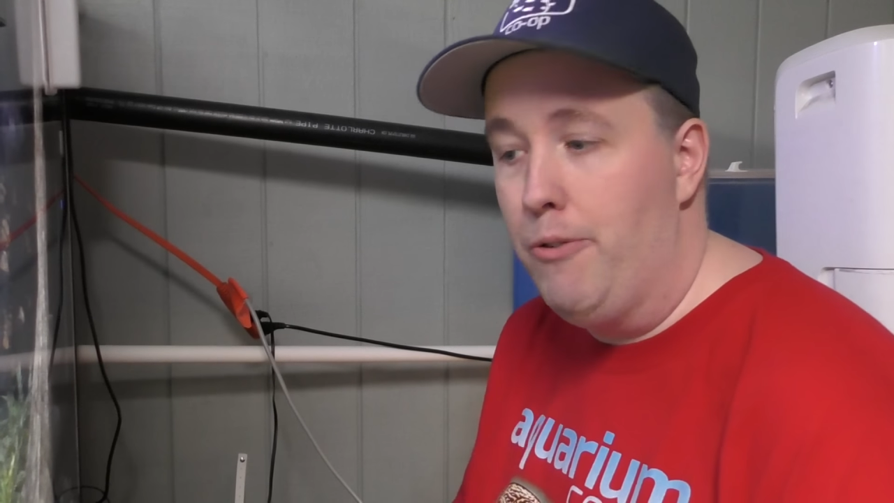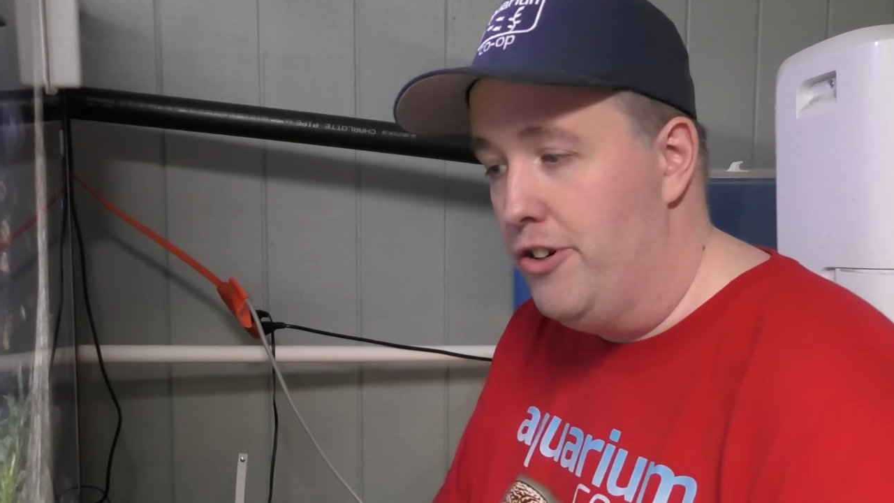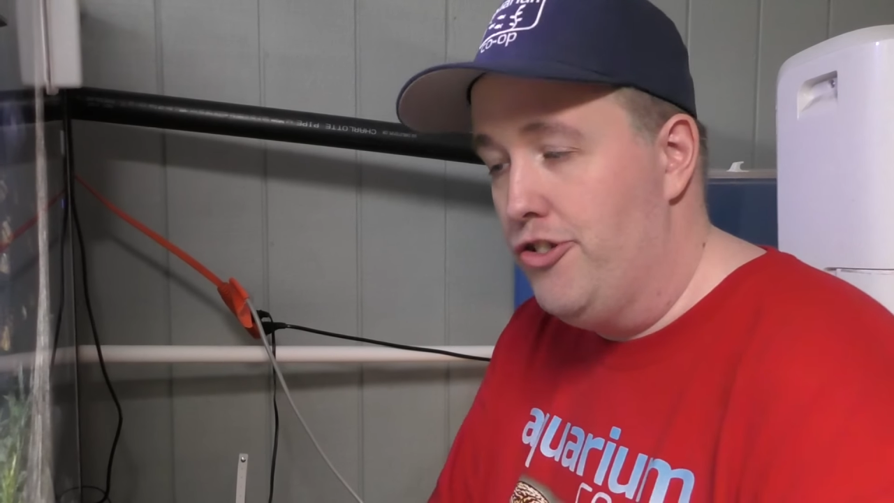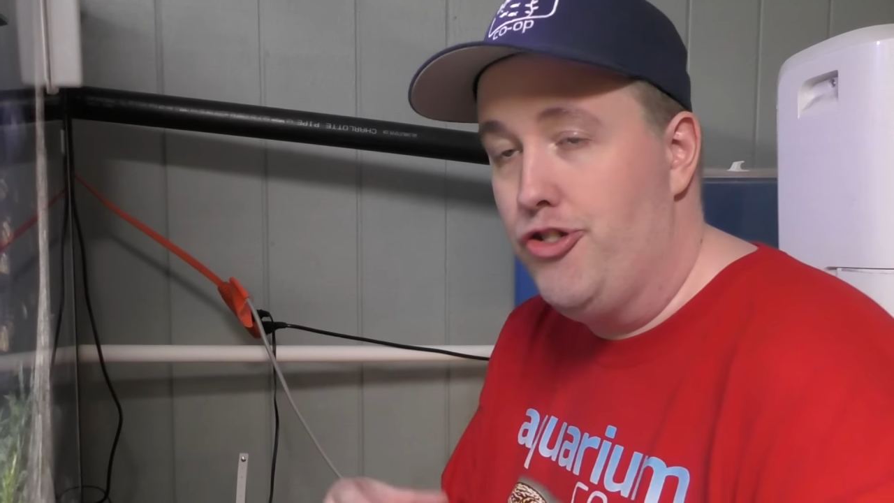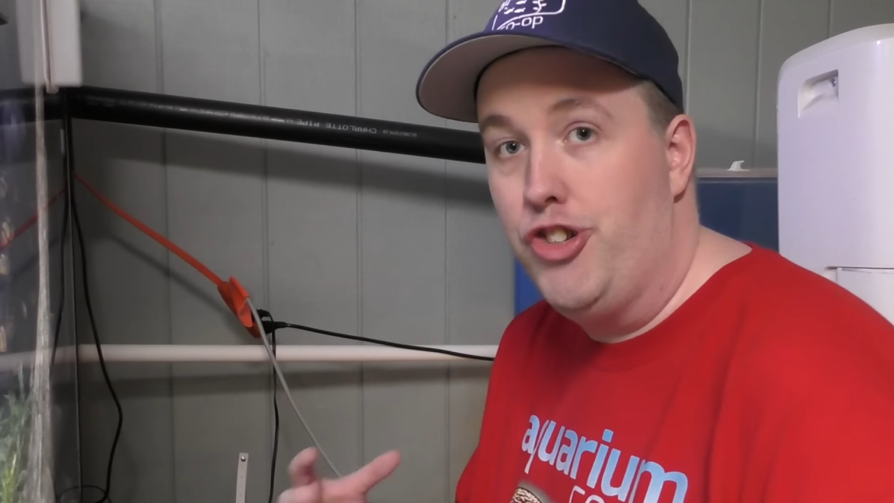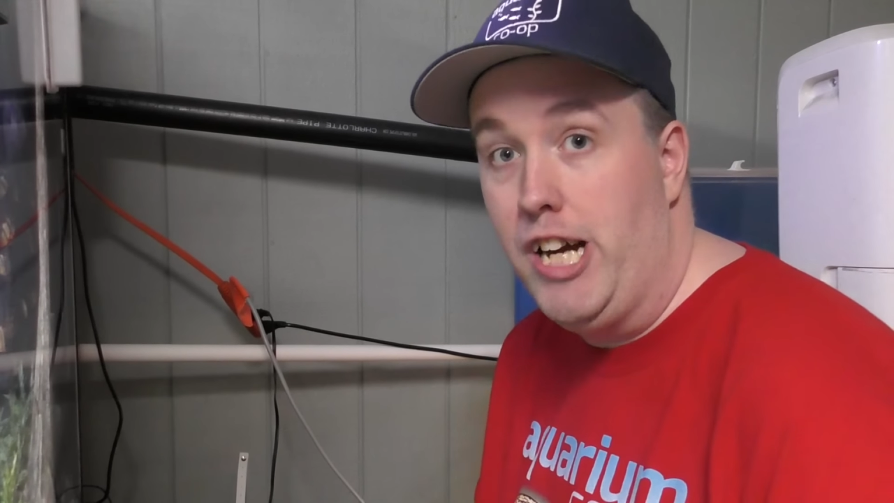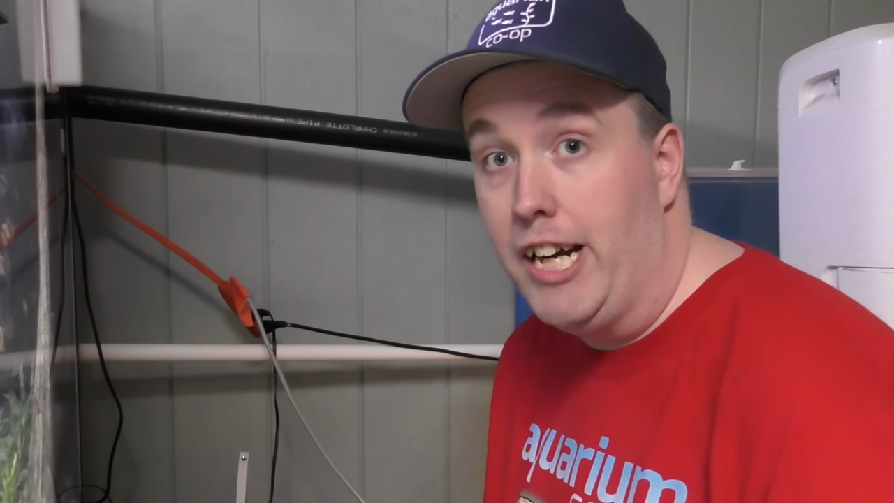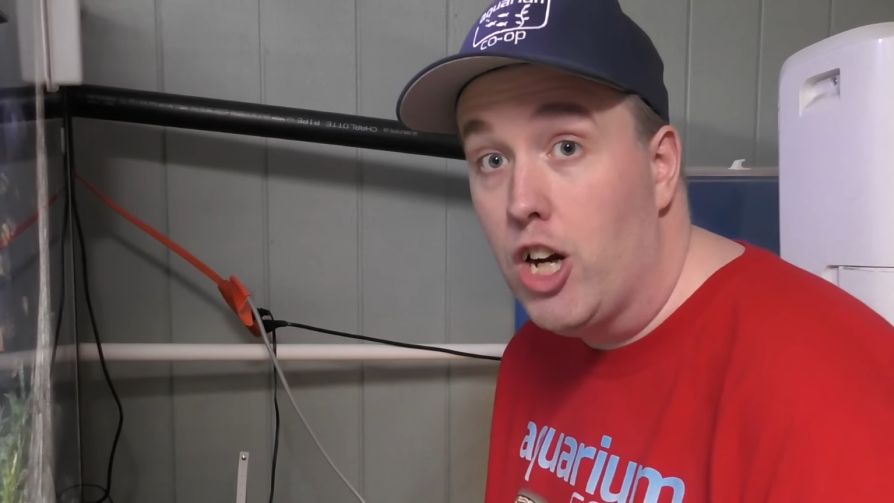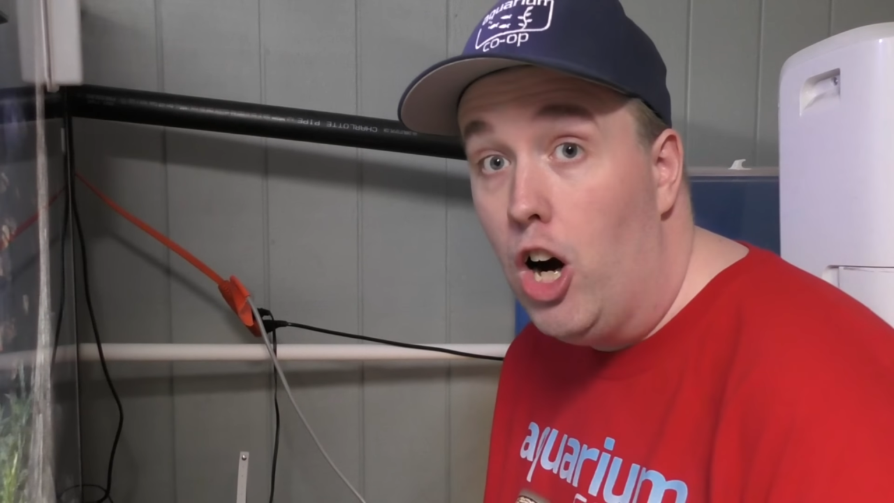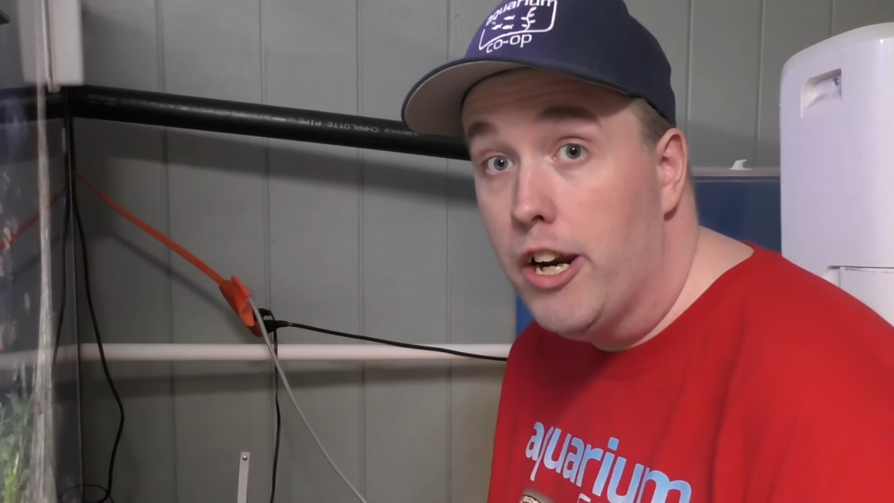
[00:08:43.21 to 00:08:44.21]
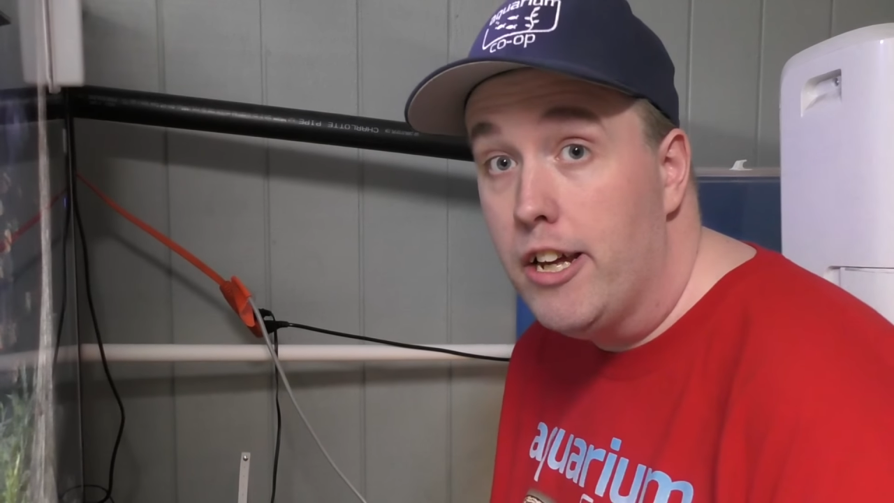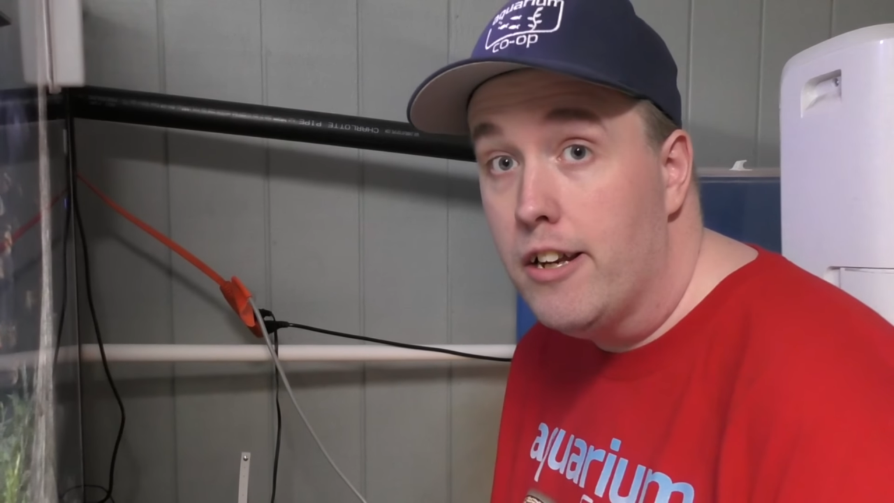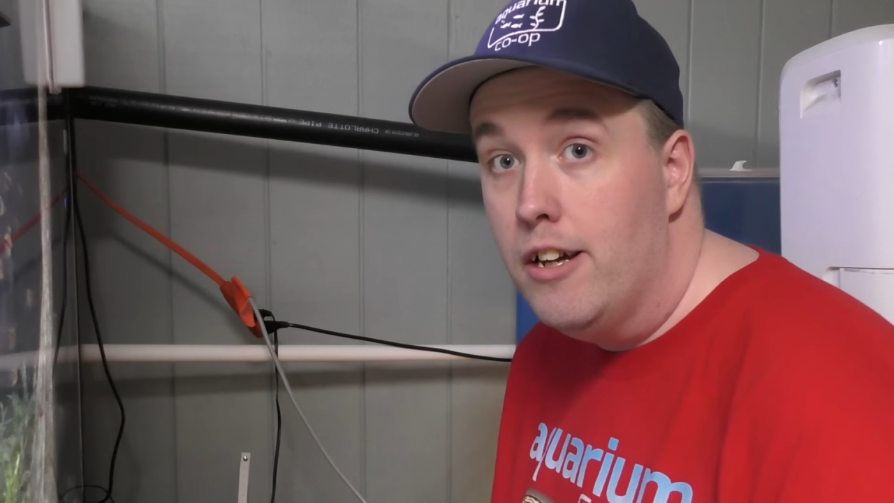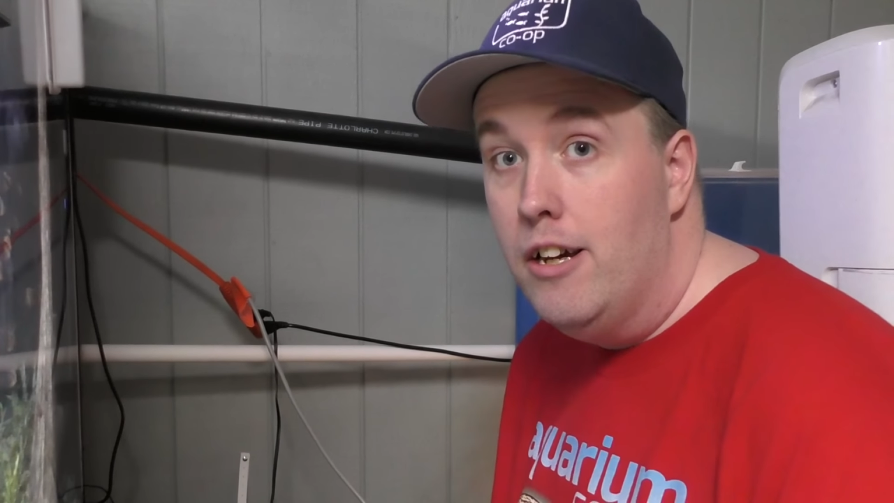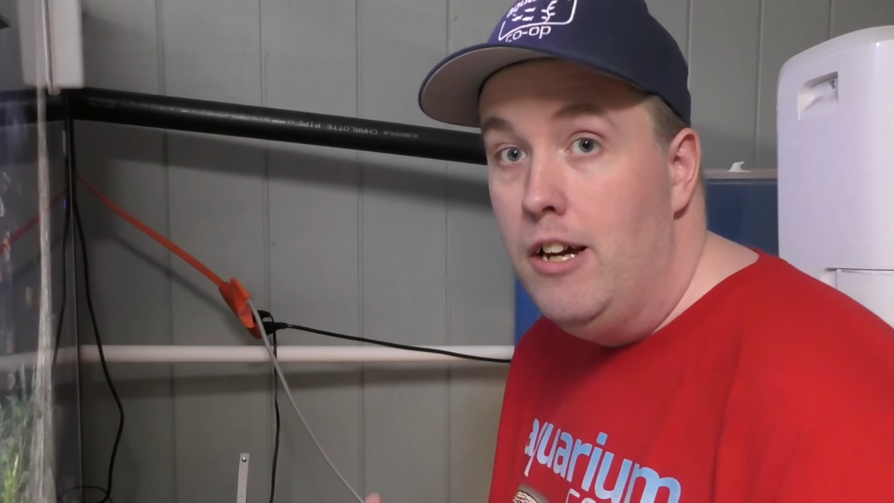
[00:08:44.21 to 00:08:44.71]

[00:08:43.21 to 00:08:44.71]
I would just check on it,